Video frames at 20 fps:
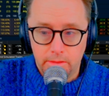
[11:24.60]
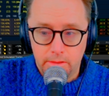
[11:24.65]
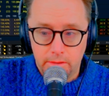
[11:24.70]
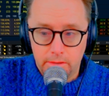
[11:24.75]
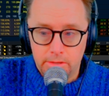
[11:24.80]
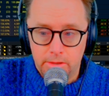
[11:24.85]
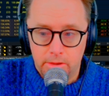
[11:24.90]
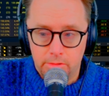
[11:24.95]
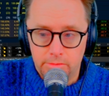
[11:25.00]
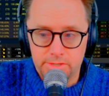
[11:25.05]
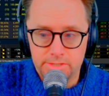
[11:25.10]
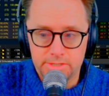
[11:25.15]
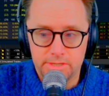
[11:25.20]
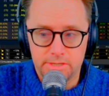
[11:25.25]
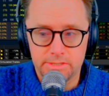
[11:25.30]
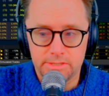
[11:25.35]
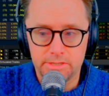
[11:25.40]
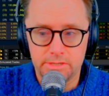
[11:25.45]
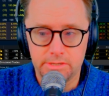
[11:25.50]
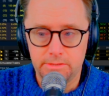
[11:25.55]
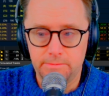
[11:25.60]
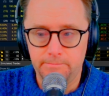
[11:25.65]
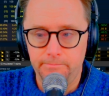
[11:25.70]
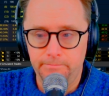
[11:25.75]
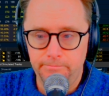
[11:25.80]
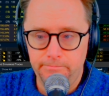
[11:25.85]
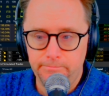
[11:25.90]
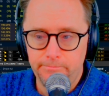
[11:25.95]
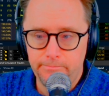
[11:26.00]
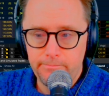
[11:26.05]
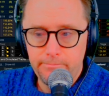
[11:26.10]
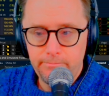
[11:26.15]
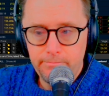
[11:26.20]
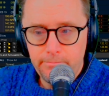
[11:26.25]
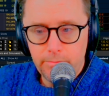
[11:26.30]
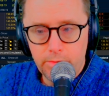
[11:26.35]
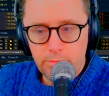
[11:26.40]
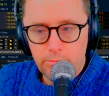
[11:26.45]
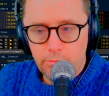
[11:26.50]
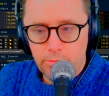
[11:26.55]
This isn't.
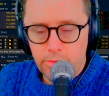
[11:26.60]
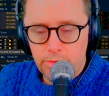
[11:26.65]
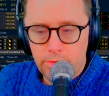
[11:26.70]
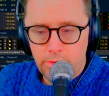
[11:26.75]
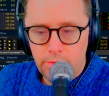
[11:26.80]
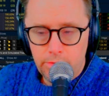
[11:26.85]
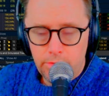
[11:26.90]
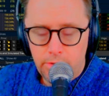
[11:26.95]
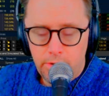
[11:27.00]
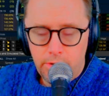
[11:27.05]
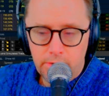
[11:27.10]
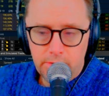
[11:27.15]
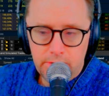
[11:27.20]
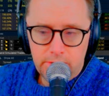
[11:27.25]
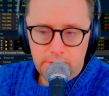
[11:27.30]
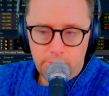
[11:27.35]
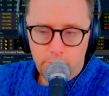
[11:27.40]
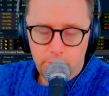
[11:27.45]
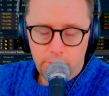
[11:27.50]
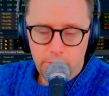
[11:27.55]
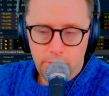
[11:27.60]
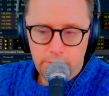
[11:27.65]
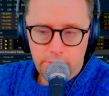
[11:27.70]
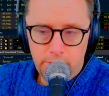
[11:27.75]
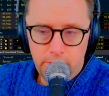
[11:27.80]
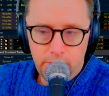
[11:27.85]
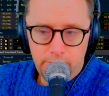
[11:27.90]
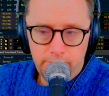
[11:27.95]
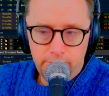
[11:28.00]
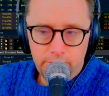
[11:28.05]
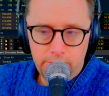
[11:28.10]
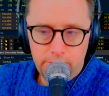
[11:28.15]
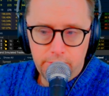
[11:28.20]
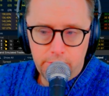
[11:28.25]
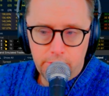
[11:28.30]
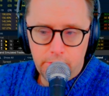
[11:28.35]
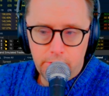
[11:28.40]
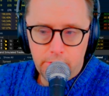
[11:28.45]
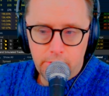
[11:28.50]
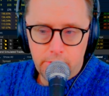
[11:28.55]
We're no longer in the world of
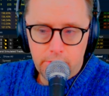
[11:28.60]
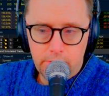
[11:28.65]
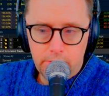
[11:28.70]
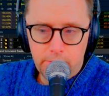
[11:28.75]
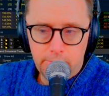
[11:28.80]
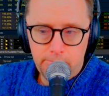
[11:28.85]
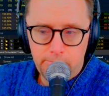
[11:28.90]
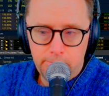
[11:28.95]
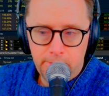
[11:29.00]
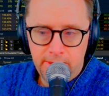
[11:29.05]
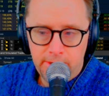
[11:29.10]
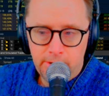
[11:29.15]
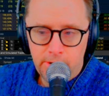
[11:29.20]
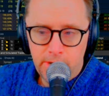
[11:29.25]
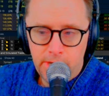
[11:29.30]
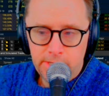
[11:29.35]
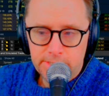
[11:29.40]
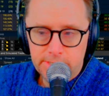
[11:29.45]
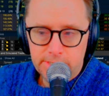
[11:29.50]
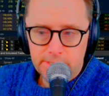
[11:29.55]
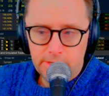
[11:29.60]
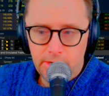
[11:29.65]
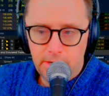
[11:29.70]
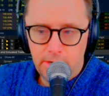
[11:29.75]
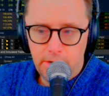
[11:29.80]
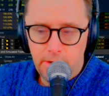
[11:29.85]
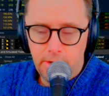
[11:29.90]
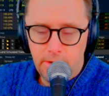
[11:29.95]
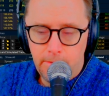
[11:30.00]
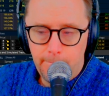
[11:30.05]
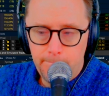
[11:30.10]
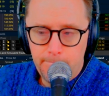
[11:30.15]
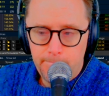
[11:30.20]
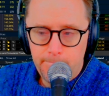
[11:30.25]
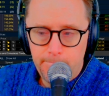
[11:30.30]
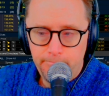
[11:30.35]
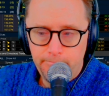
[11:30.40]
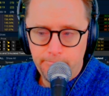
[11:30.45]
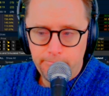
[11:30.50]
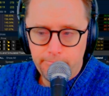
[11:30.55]
your parents'
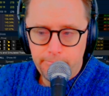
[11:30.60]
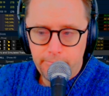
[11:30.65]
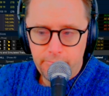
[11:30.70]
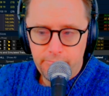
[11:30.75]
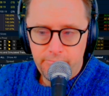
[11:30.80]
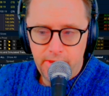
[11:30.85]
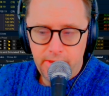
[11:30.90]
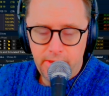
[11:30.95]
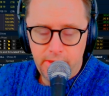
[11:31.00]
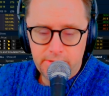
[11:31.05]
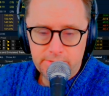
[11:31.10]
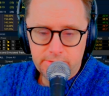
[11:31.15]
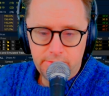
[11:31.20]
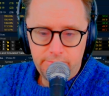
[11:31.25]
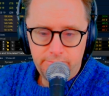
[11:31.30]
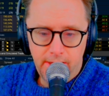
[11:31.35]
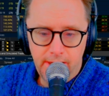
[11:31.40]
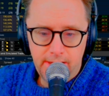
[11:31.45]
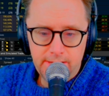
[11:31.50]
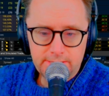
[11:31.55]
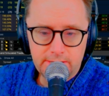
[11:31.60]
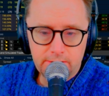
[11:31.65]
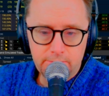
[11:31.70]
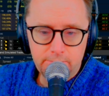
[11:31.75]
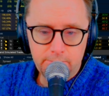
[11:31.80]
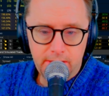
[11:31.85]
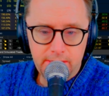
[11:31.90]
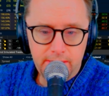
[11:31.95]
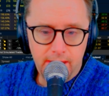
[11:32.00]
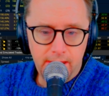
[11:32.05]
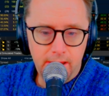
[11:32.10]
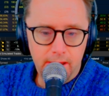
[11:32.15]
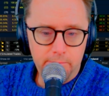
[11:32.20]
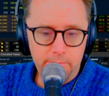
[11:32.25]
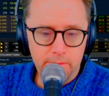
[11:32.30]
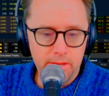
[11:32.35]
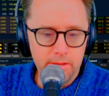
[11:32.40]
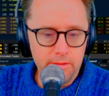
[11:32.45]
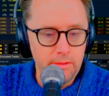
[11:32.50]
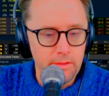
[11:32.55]
financial advising. By that I
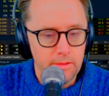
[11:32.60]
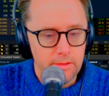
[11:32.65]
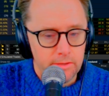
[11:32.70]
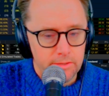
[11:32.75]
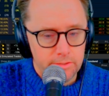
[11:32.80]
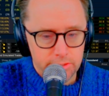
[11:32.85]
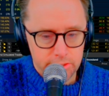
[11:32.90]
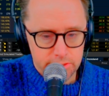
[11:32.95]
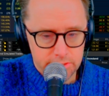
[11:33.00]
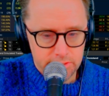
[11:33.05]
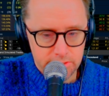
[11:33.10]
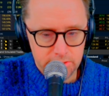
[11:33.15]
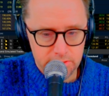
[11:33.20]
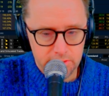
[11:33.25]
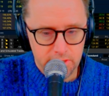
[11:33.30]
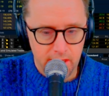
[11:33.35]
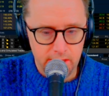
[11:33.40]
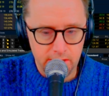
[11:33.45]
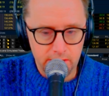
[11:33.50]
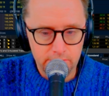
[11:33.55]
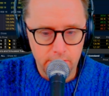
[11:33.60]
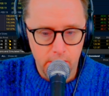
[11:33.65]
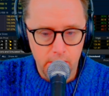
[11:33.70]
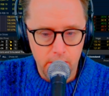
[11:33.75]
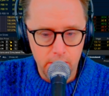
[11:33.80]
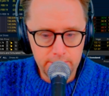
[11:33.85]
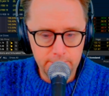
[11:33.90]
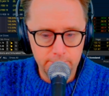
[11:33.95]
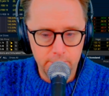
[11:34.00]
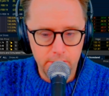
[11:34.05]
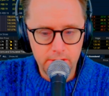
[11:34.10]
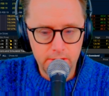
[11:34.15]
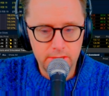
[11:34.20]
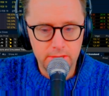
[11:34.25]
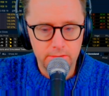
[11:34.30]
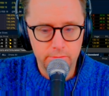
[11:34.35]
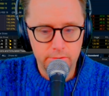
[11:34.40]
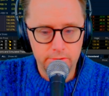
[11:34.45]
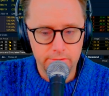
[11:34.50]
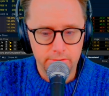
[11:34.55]
mean just getting long the
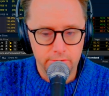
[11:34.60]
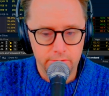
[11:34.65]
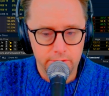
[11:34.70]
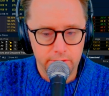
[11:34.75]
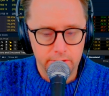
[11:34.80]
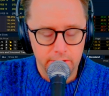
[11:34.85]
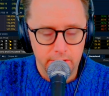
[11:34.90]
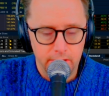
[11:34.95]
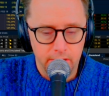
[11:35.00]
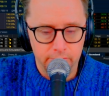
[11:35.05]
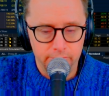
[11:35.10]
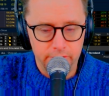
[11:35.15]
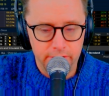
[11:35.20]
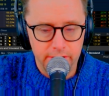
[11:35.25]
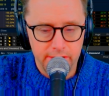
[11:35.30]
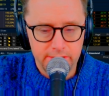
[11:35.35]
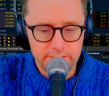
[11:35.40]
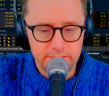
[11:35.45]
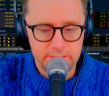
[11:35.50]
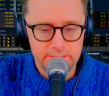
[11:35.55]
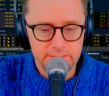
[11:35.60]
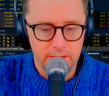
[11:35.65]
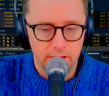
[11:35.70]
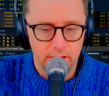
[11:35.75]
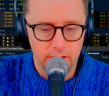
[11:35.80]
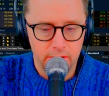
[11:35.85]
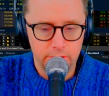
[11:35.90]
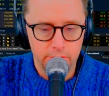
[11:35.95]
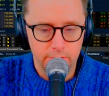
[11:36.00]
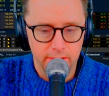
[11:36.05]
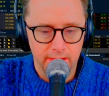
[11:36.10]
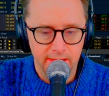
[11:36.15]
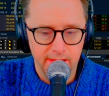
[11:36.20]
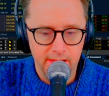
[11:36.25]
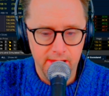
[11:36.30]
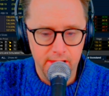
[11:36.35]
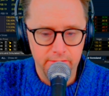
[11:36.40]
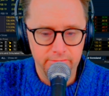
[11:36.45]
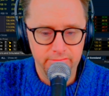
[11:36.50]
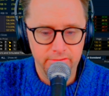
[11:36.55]
market with every excess dollar you
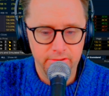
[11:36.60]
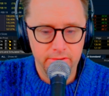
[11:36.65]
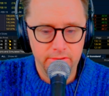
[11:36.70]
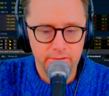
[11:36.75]
have